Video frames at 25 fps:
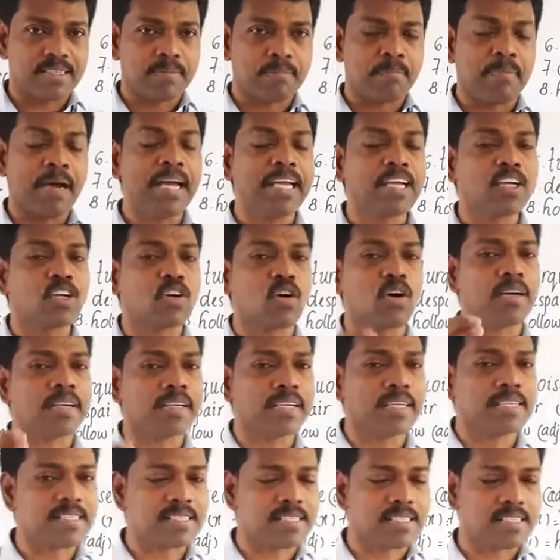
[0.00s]
My
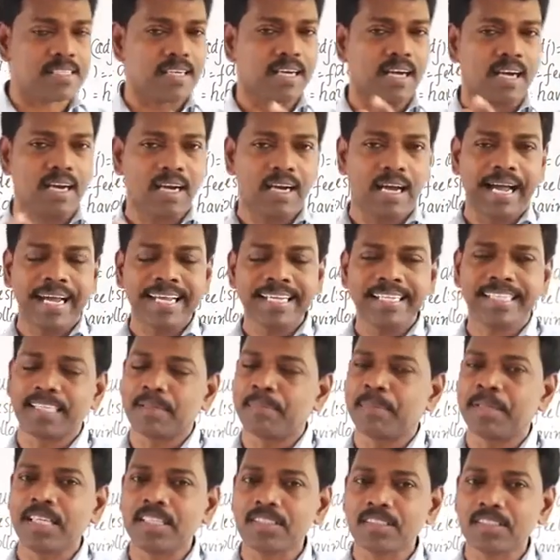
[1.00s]
contest
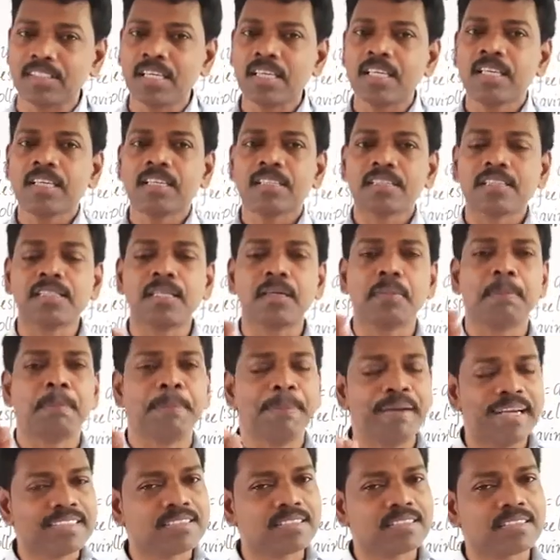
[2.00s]
item is the
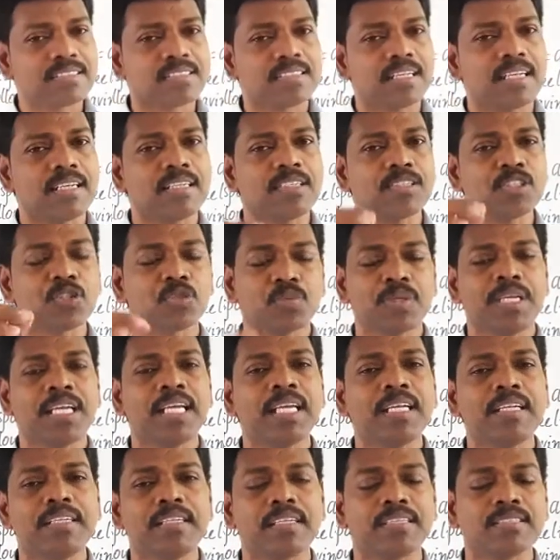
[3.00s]
best and
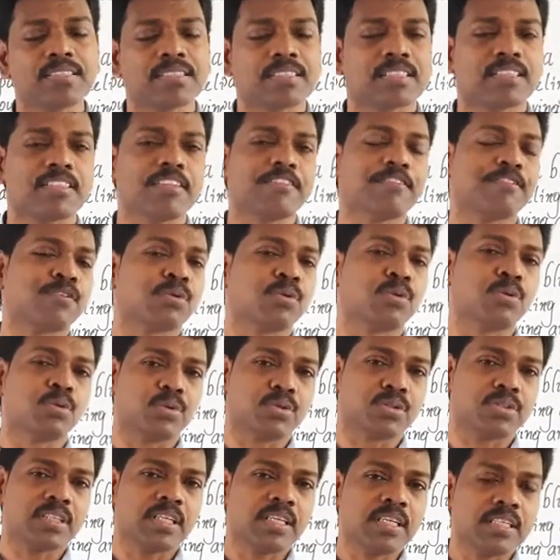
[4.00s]
sweetest
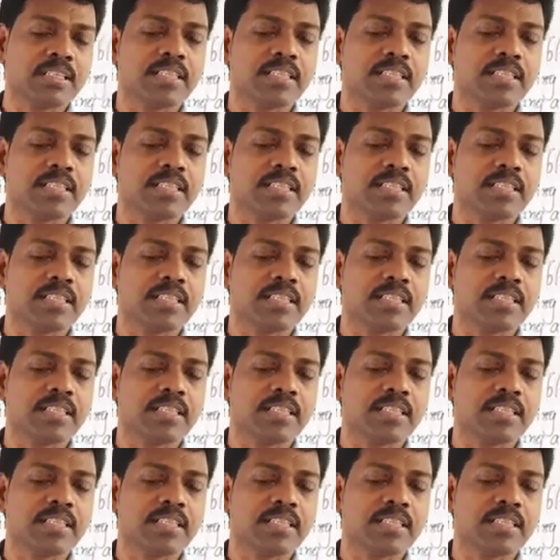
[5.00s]
fruits,